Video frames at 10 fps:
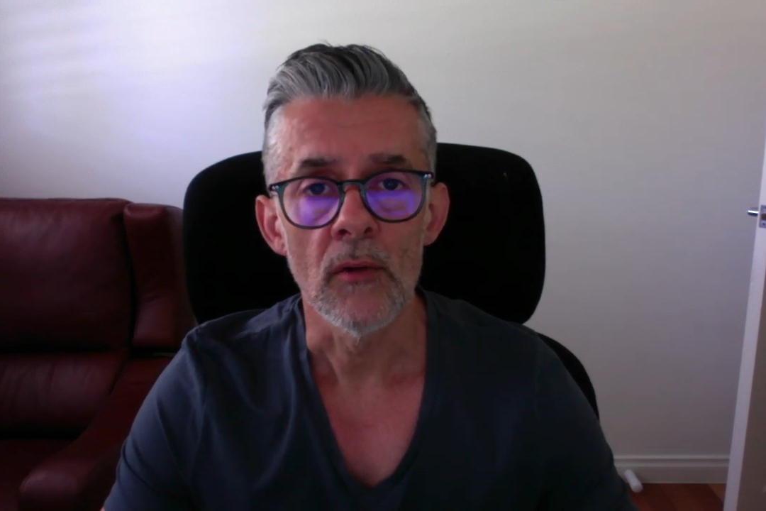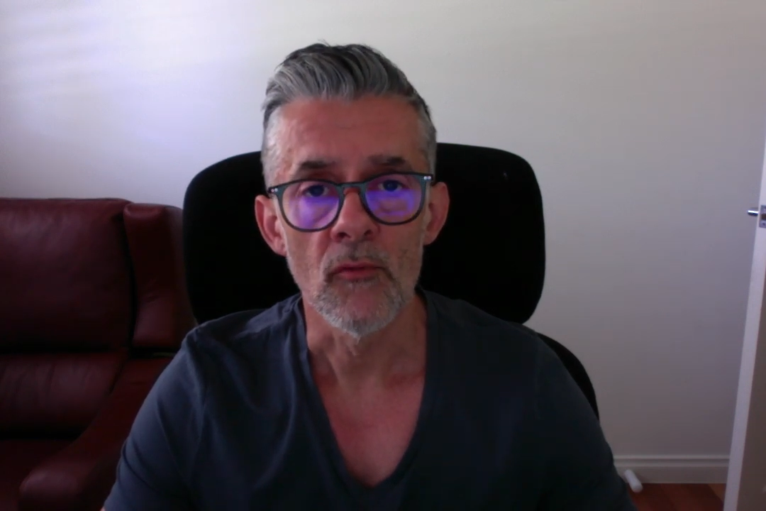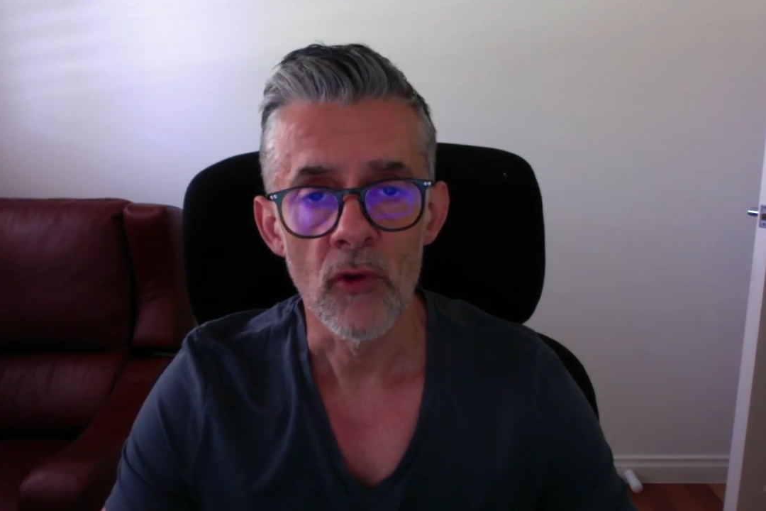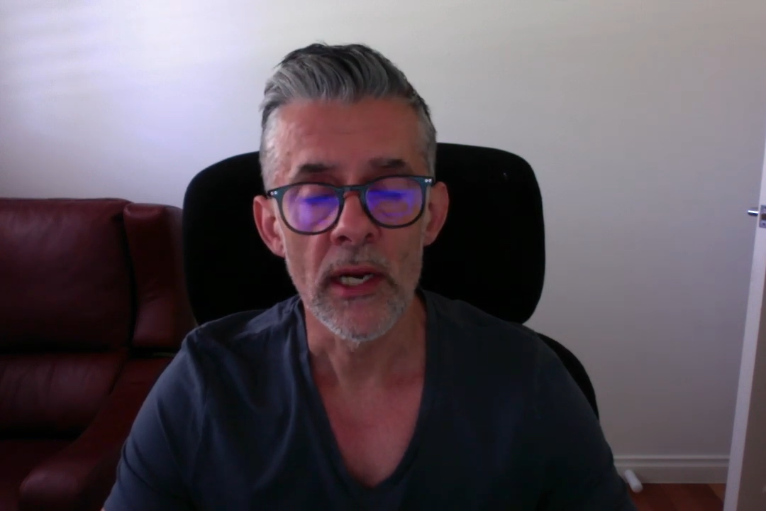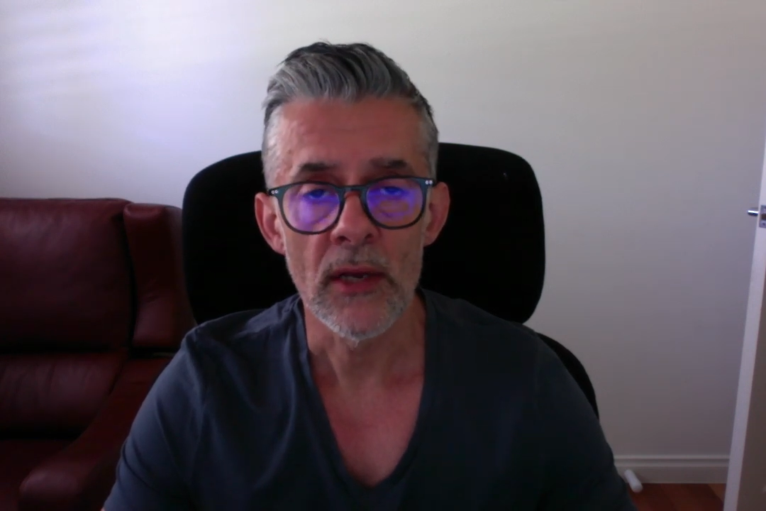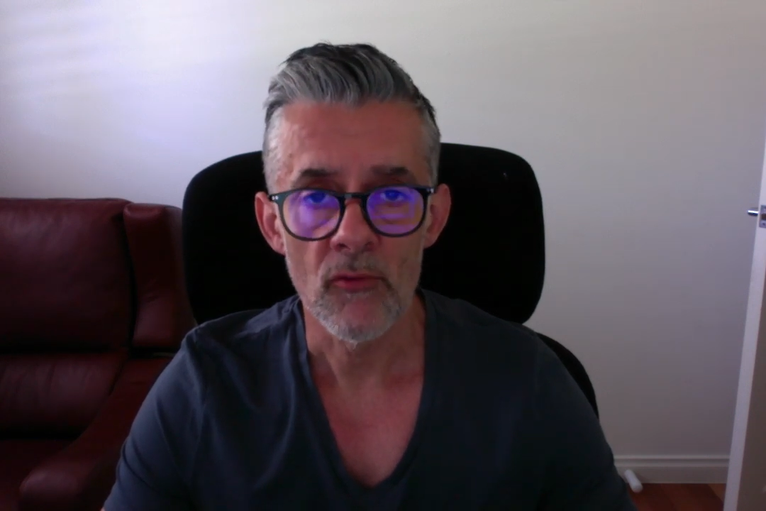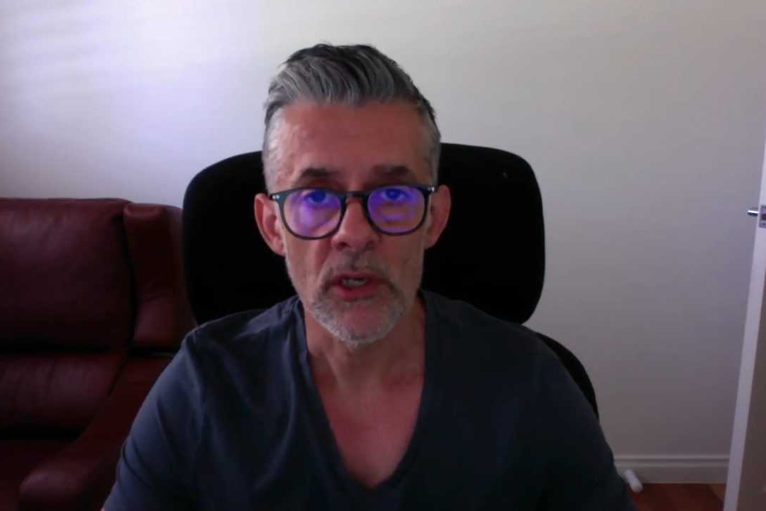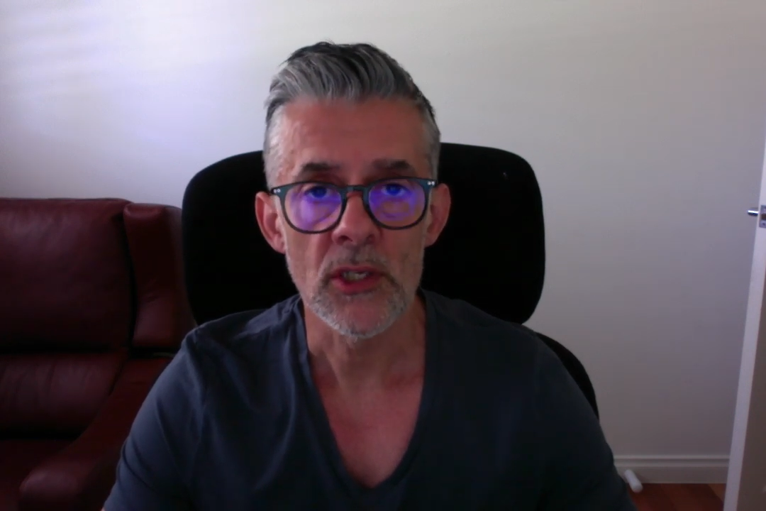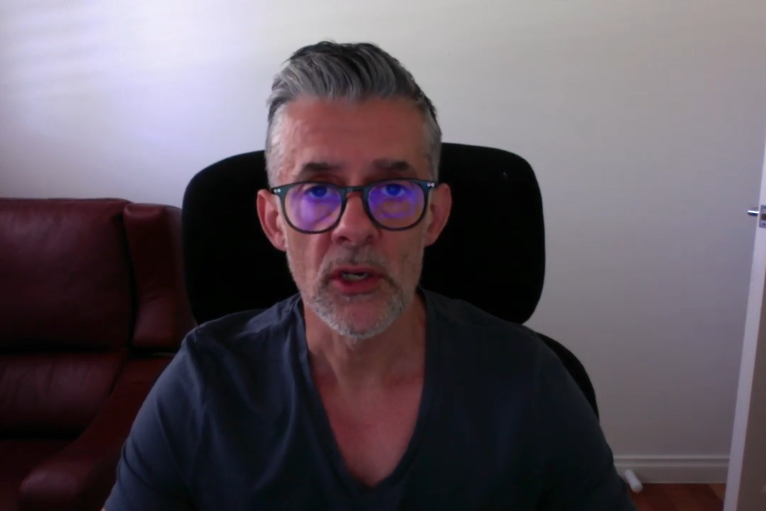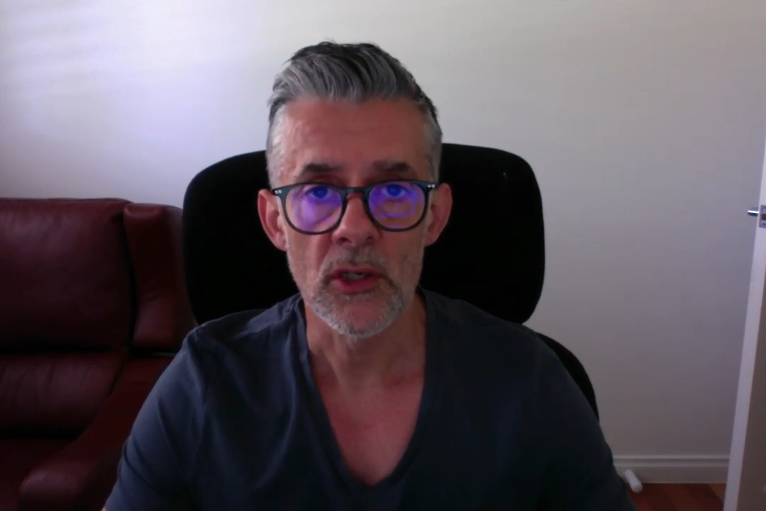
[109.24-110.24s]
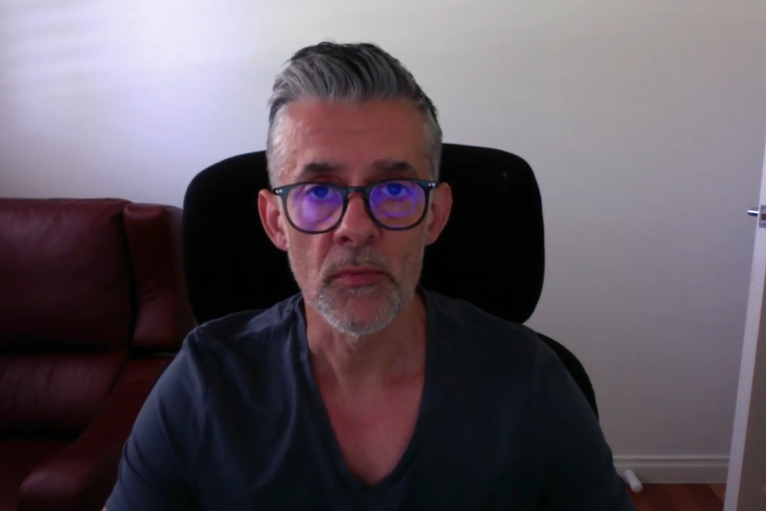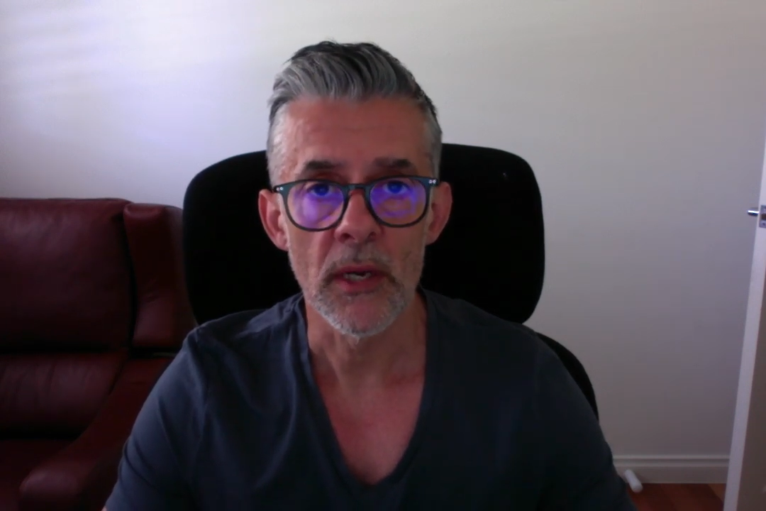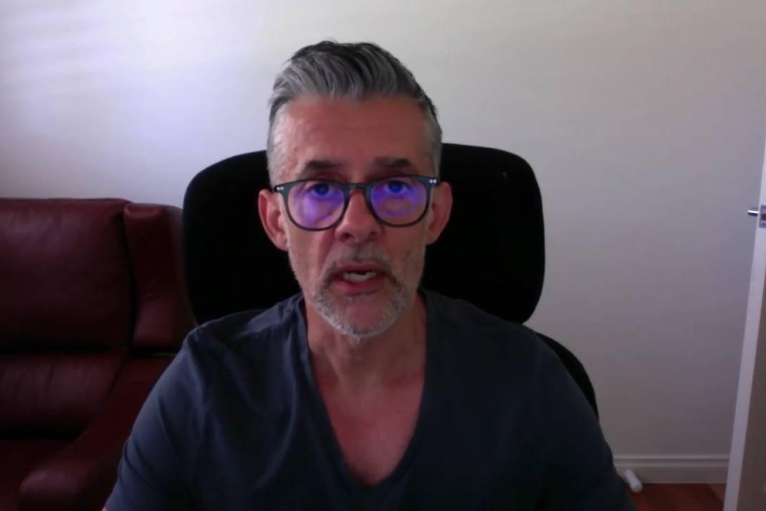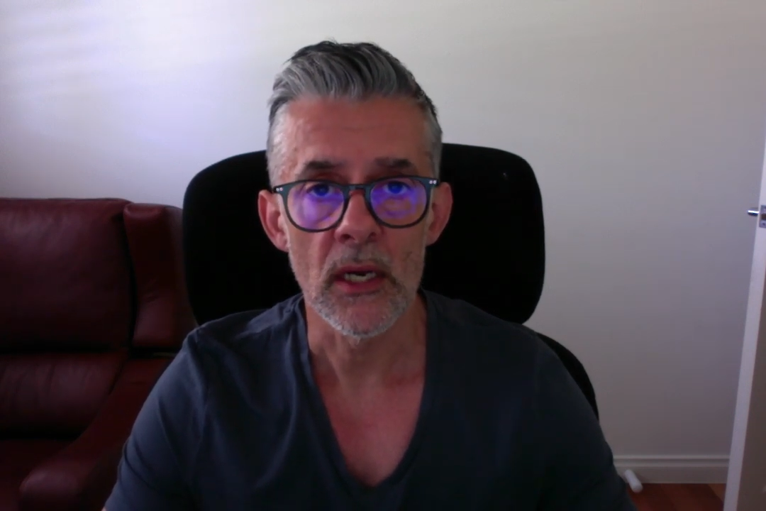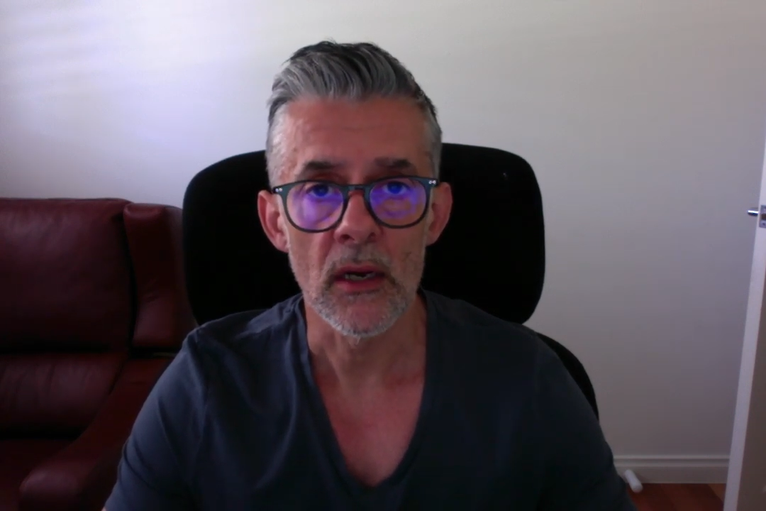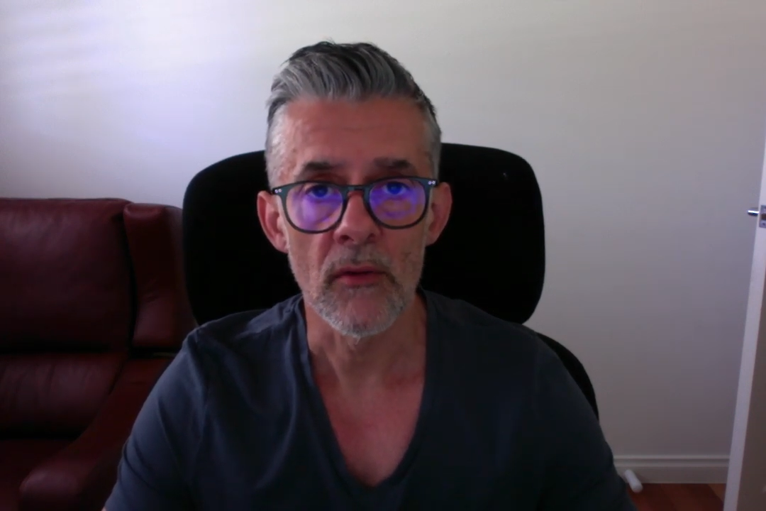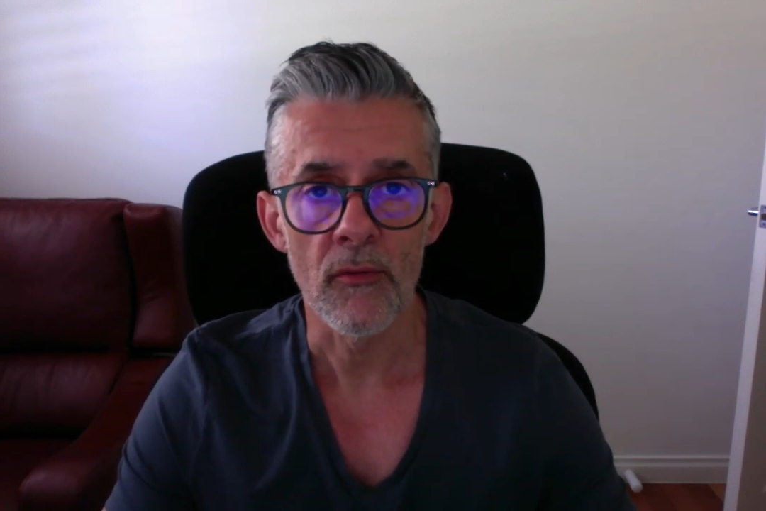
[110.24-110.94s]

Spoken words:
really research media